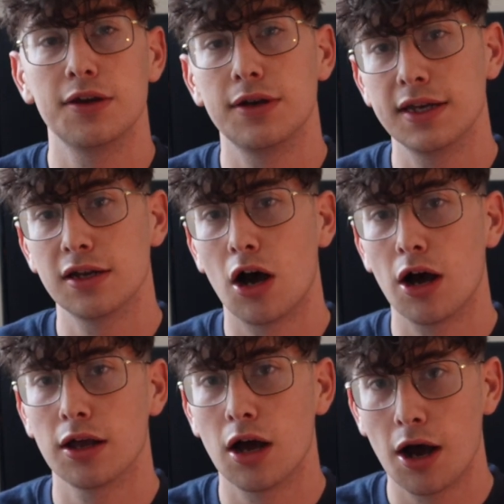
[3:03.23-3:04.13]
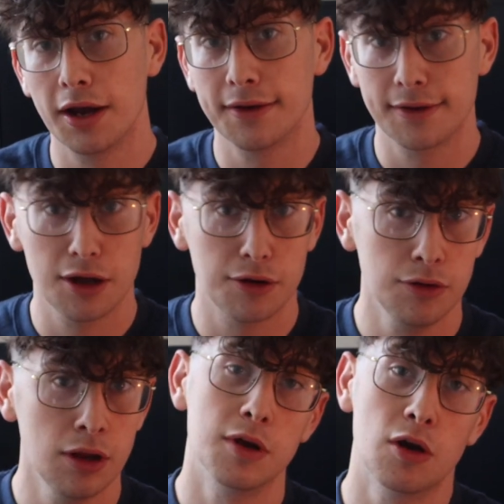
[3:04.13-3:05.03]
you need a higher ISO
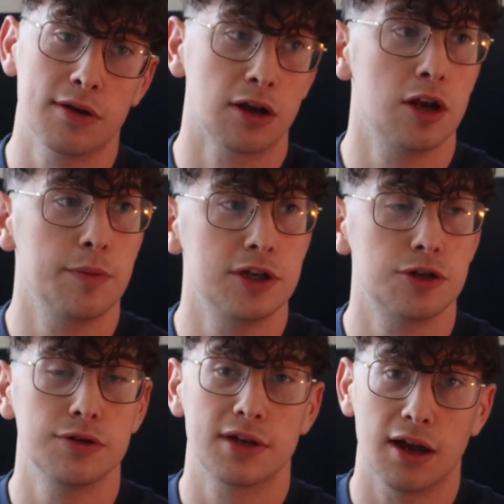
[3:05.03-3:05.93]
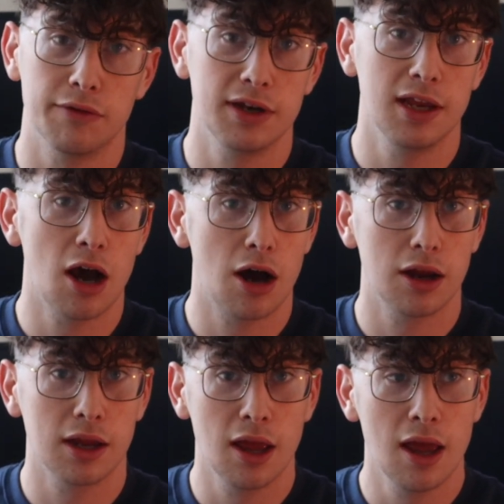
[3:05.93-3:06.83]
because you're going to be shooting at really high